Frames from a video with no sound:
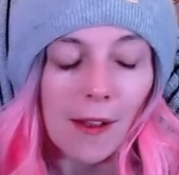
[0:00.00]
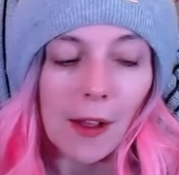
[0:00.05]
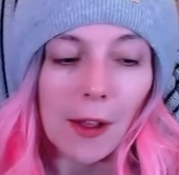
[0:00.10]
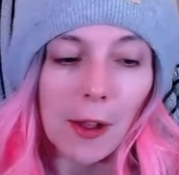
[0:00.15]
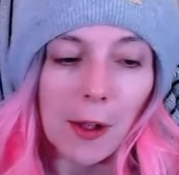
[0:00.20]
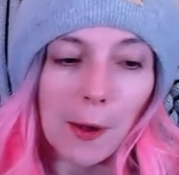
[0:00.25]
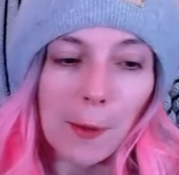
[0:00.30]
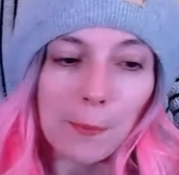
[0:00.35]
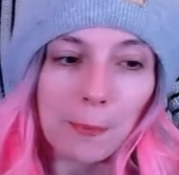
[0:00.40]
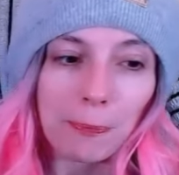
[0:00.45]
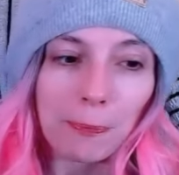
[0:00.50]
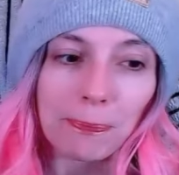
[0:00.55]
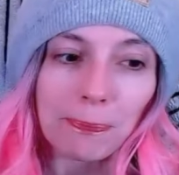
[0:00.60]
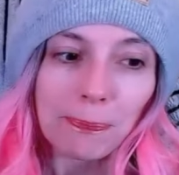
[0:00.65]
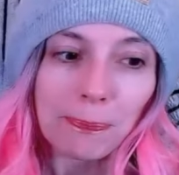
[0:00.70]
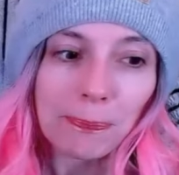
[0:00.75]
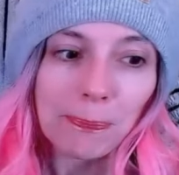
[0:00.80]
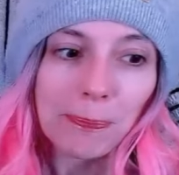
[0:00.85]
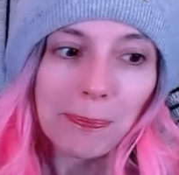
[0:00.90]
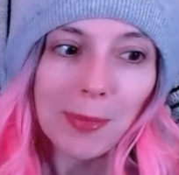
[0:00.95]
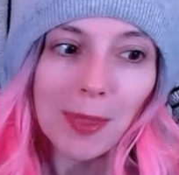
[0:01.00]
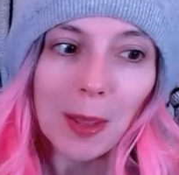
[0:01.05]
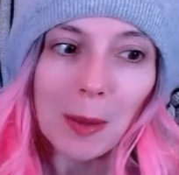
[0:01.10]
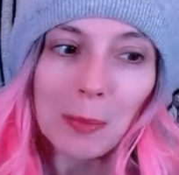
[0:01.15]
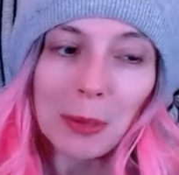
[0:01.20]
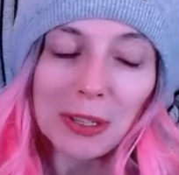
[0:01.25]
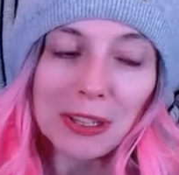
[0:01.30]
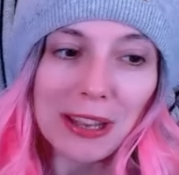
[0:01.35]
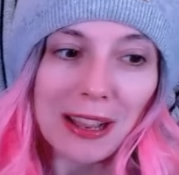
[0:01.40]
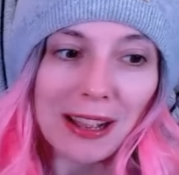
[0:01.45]
Um,
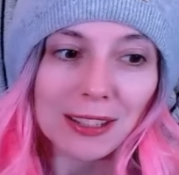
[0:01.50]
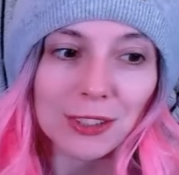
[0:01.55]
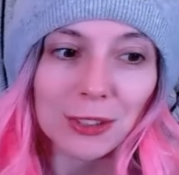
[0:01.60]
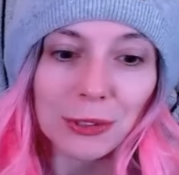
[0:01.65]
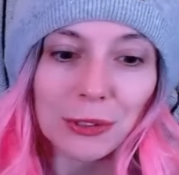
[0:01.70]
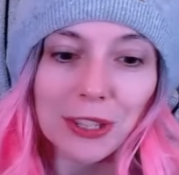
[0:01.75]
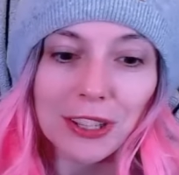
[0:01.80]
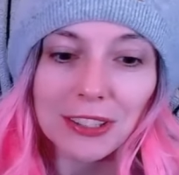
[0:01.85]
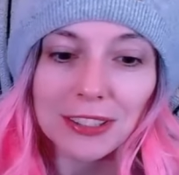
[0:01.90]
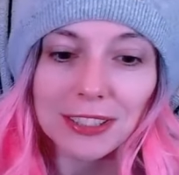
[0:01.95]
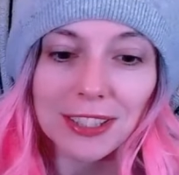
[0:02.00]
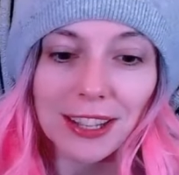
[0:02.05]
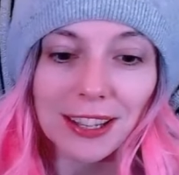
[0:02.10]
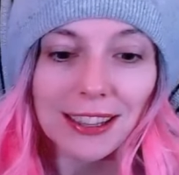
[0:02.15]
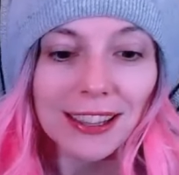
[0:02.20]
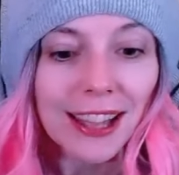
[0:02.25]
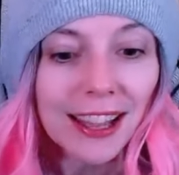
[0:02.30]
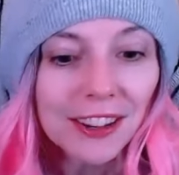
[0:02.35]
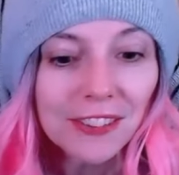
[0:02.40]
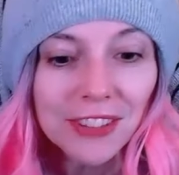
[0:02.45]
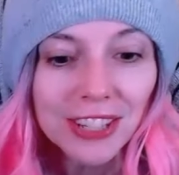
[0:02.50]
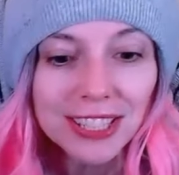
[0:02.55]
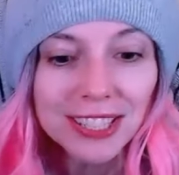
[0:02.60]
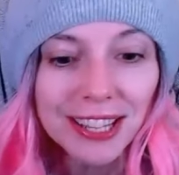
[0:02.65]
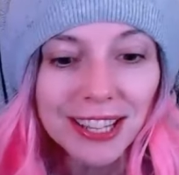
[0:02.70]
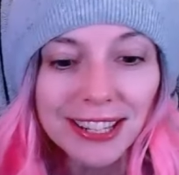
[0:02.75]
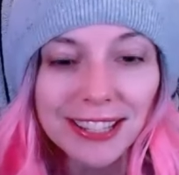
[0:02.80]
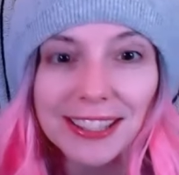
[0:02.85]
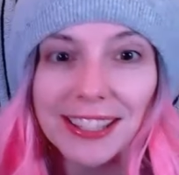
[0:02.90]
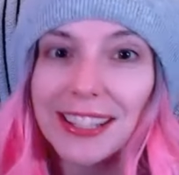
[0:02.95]
but yeah, so there's a lot of
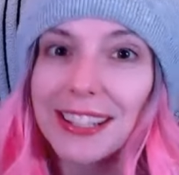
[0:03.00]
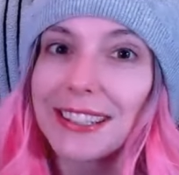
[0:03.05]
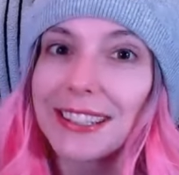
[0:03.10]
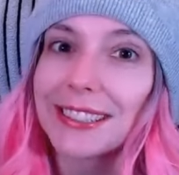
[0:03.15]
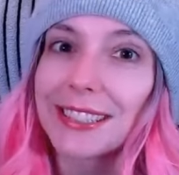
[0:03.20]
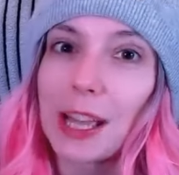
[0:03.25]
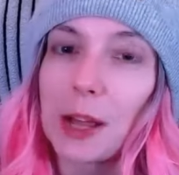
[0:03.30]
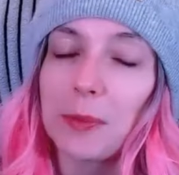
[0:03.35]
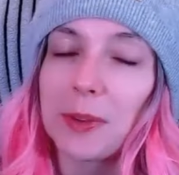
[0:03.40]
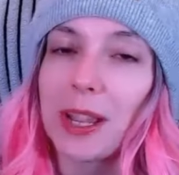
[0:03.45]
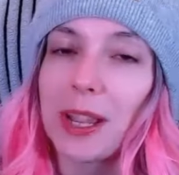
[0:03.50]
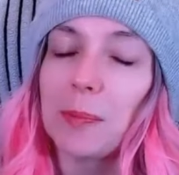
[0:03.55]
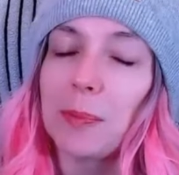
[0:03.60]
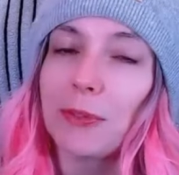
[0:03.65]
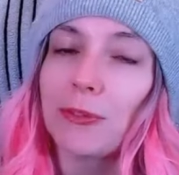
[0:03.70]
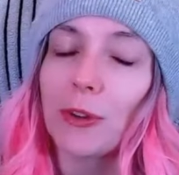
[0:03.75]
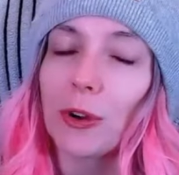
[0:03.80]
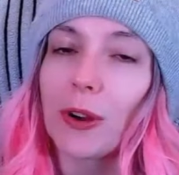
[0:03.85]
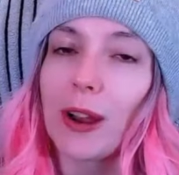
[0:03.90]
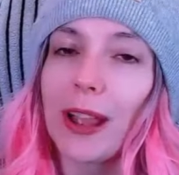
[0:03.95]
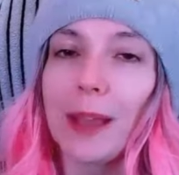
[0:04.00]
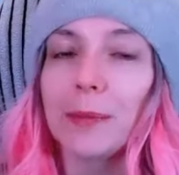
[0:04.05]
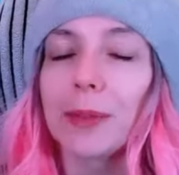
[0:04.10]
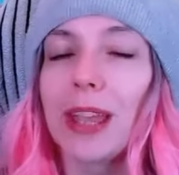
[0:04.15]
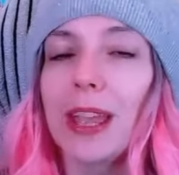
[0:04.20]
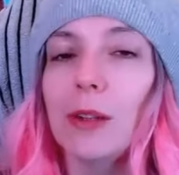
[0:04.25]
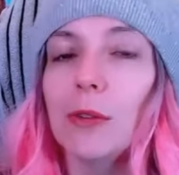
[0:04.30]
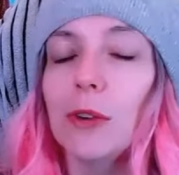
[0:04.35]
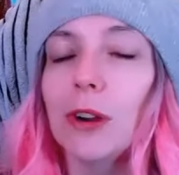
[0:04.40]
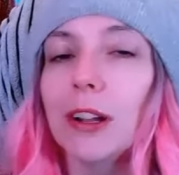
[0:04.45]
exciting things coming up for M
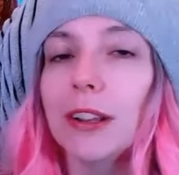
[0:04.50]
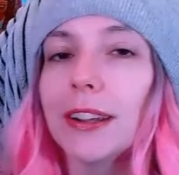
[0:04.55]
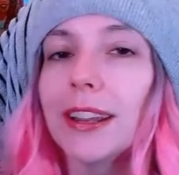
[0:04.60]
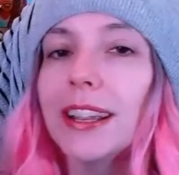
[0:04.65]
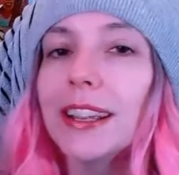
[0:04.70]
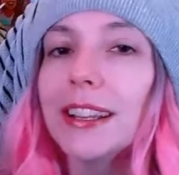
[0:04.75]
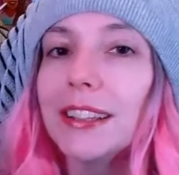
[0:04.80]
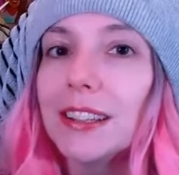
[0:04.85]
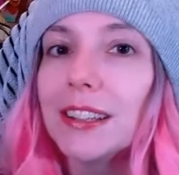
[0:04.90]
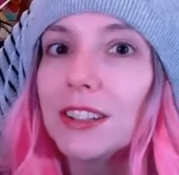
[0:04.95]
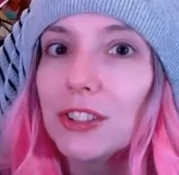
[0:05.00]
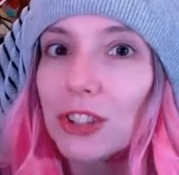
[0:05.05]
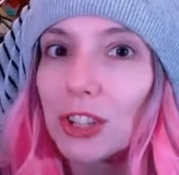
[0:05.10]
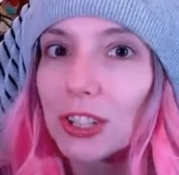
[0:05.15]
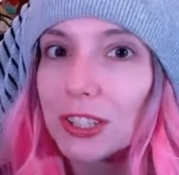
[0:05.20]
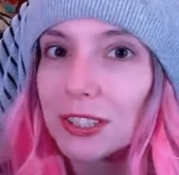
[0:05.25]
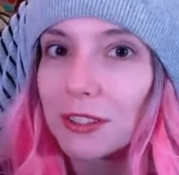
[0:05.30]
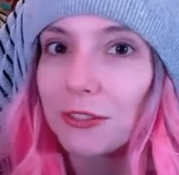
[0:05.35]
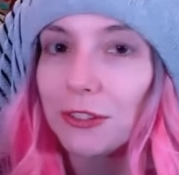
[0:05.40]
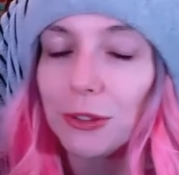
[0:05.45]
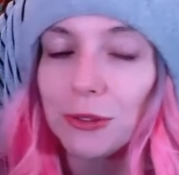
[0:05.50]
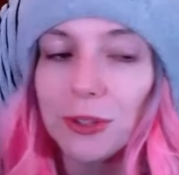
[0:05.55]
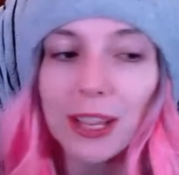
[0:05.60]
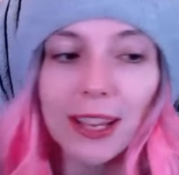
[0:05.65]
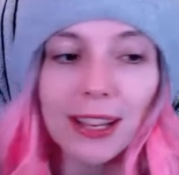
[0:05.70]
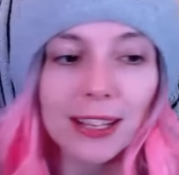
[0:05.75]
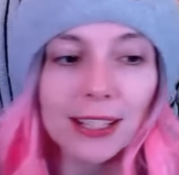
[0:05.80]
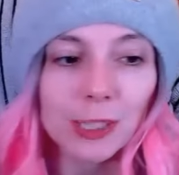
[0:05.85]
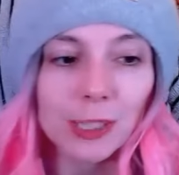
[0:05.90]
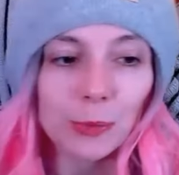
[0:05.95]
K one in just a few
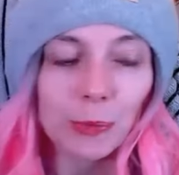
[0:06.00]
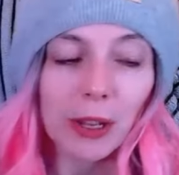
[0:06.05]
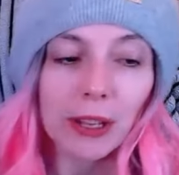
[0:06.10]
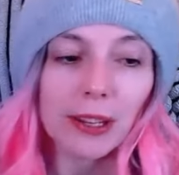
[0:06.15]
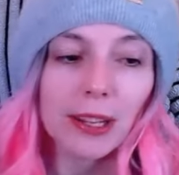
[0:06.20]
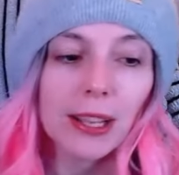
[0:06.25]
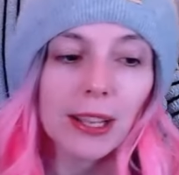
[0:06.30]
days, but